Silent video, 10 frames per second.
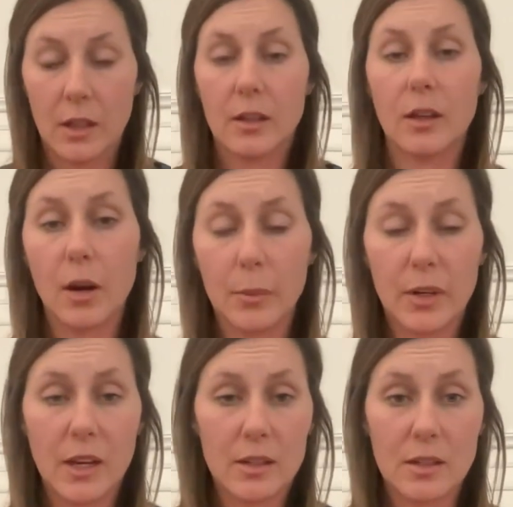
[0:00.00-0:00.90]
The
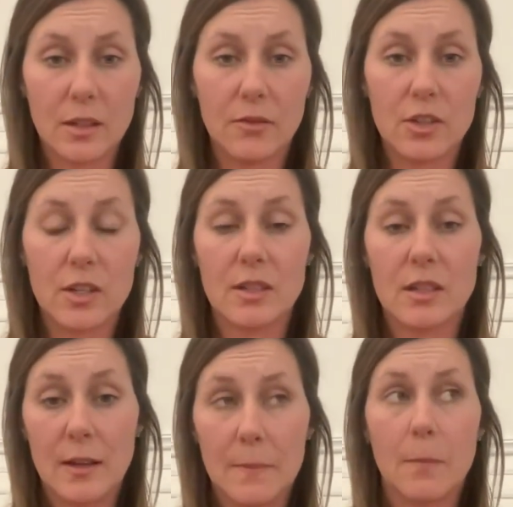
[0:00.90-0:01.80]
comprehensive just
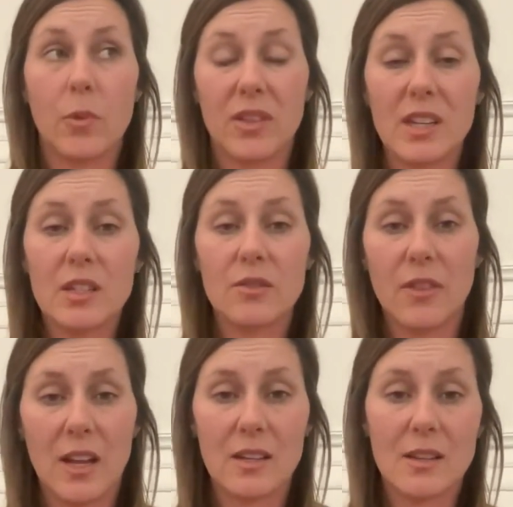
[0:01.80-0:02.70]
with each
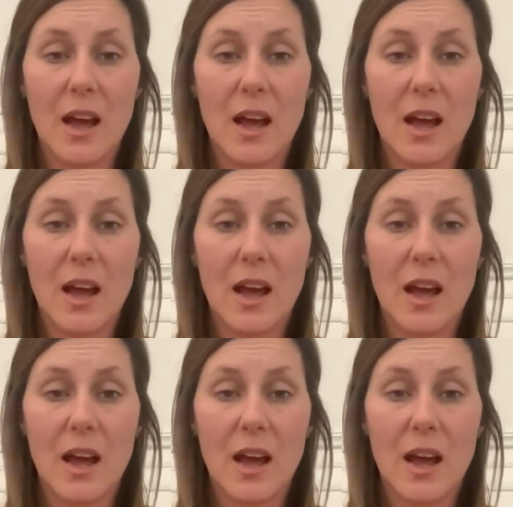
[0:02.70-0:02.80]
phase